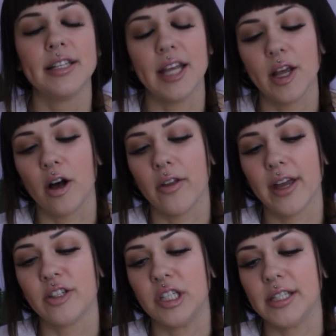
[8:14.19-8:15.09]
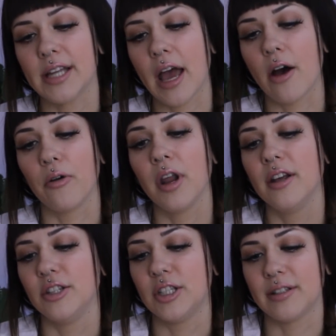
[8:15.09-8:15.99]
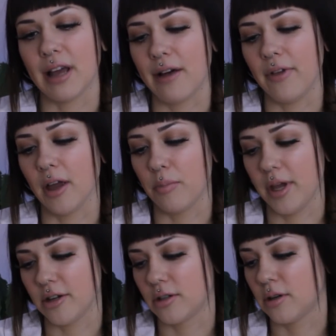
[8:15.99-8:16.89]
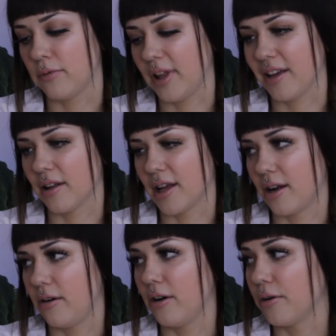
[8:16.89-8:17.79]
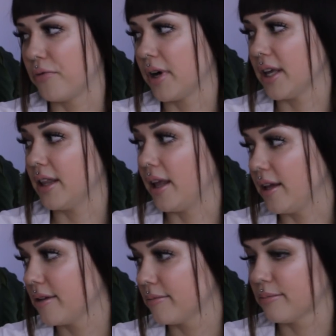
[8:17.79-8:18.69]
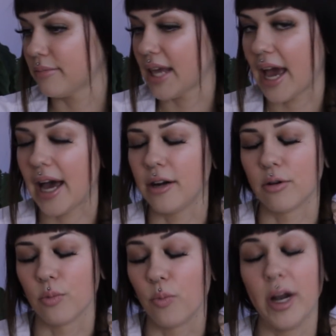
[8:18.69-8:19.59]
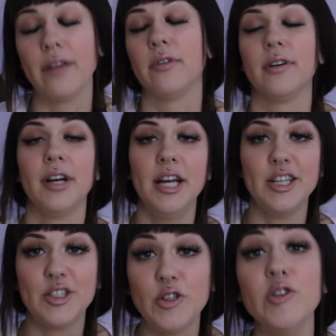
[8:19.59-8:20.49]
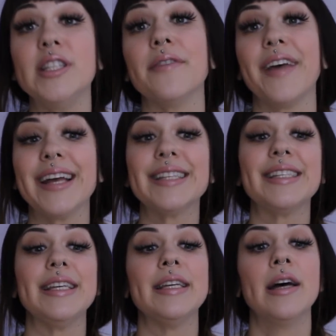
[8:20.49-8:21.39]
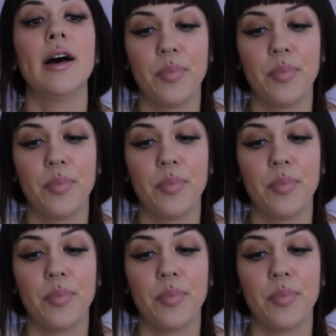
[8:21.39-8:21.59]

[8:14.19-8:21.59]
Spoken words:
Take all that shit down. Just have like a picture of like, I don't know, a fucking like cat or whatever suits your fancy.